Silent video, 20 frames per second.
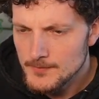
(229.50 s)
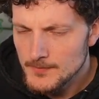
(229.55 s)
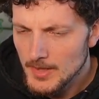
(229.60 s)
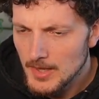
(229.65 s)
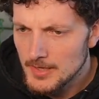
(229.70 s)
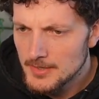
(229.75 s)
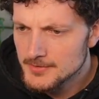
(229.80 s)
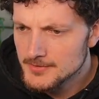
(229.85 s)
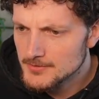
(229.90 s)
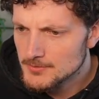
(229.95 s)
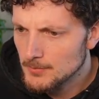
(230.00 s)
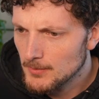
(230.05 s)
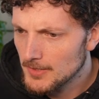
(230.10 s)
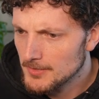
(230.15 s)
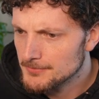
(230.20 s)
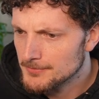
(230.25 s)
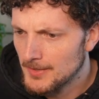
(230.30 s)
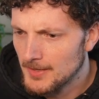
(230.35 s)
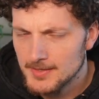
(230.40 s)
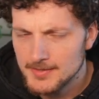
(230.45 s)
And it's quite
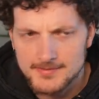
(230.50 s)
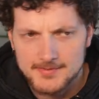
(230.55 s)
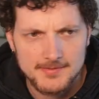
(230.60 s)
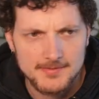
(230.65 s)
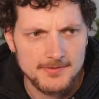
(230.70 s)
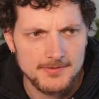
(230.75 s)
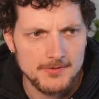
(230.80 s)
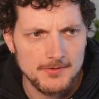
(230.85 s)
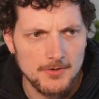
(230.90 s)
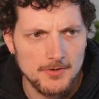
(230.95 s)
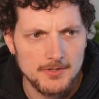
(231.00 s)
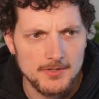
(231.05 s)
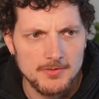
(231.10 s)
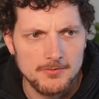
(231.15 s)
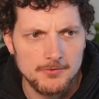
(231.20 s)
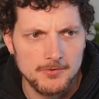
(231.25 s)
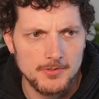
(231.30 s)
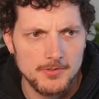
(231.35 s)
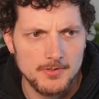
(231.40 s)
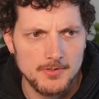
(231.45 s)
fast. So
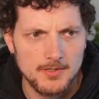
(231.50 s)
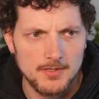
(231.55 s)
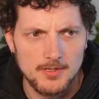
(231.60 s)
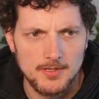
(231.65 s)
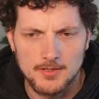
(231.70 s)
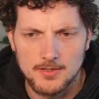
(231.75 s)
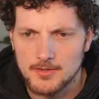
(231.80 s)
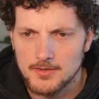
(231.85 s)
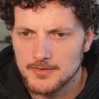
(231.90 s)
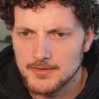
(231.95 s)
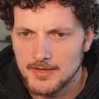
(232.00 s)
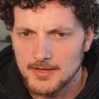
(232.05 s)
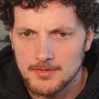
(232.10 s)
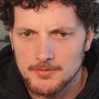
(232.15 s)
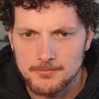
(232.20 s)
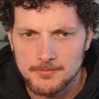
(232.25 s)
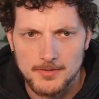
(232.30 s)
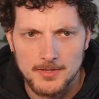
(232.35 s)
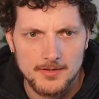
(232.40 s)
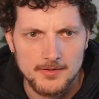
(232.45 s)
even they
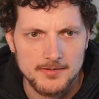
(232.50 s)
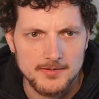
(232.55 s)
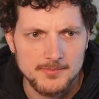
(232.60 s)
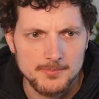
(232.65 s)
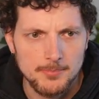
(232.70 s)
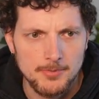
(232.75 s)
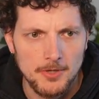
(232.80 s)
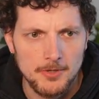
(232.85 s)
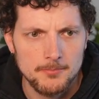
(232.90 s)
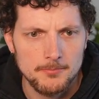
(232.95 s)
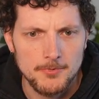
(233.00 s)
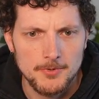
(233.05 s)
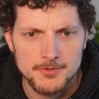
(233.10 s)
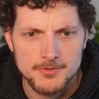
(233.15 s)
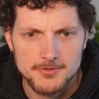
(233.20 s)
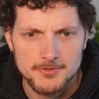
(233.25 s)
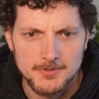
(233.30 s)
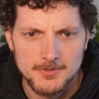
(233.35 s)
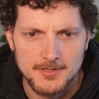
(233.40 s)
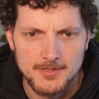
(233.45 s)
have like this plot
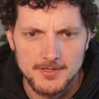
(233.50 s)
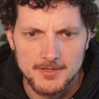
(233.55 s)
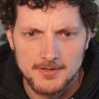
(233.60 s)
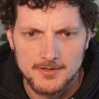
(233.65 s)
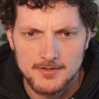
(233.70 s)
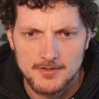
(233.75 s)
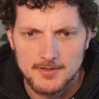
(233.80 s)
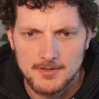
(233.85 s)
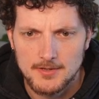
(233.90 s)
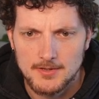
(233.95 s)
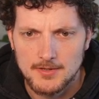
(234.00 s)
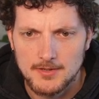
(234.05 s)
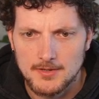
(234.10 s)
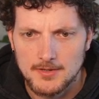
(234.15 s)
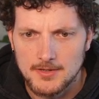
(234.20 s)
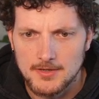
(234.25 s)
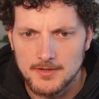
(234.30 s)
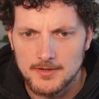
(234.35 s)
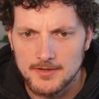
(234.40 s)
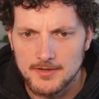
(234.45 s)
module here,
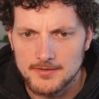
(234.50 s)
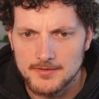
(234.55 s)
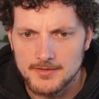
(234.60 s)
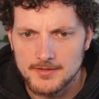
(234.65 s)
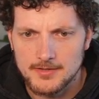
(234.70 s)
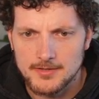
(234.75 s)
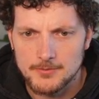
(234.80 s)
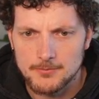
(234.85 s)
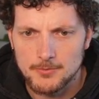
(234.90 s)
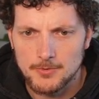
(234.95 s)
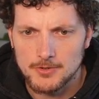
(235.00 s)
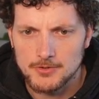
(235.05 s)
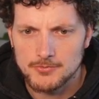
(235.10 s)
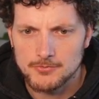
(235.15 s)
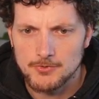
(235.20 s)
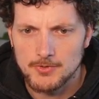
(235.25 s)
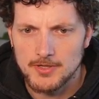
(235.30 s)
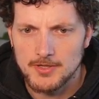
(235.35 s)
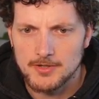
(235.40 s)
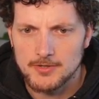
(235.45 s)
and I think it works
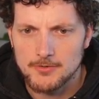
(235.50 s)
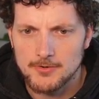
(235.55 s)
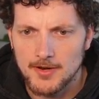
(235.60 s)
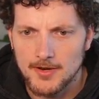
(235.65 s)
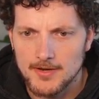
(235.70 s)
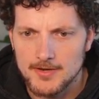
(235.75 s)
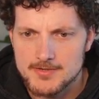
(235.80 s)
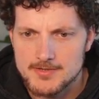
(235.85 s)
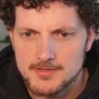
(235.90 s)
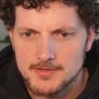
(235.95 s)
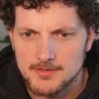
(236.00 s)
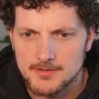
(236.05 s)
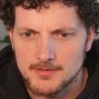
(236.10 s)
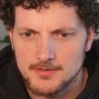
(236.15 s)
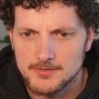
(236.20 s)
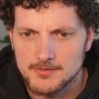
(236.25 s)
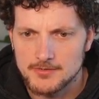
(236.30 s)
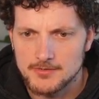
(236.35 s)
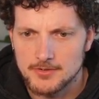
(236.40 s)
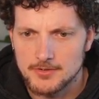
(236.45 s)
really great. Yeah,
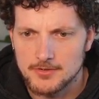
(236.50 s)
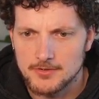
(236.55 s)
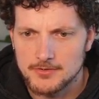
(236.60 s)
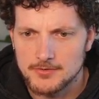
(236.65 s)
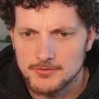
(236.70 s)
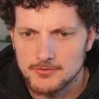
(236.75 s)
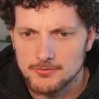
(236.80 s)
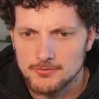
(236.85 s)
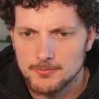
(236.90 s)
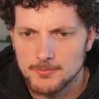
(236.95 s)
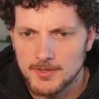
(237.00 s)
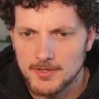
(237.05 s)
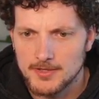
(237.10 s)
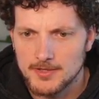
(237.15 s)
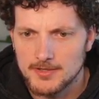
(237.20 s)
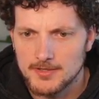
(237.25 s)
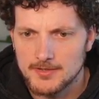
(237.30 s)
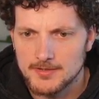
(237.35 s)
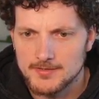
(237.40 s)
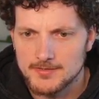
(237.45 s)
so zooming
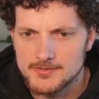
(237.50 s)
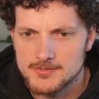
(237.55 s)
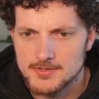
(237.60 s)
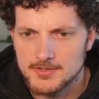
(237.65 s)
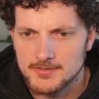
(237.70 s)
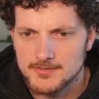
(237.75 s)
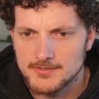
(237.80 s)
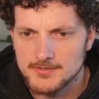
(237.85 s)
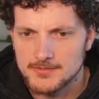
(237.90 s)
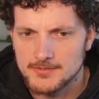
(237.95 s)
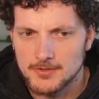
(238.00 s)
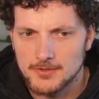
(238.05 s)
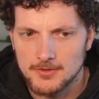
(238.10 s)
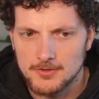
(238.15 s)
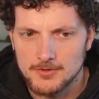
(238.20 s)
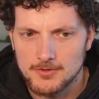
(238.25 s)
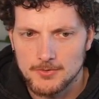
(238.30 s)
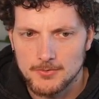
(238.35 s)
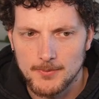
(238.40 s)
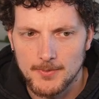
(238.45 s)
here is just
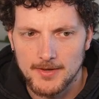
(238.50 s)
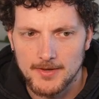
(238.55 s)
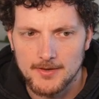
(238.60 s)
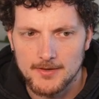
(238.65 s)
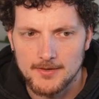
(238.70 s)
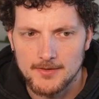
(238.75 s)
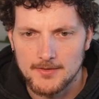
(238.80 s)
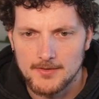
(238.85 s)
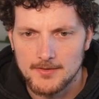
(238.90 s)
so quick.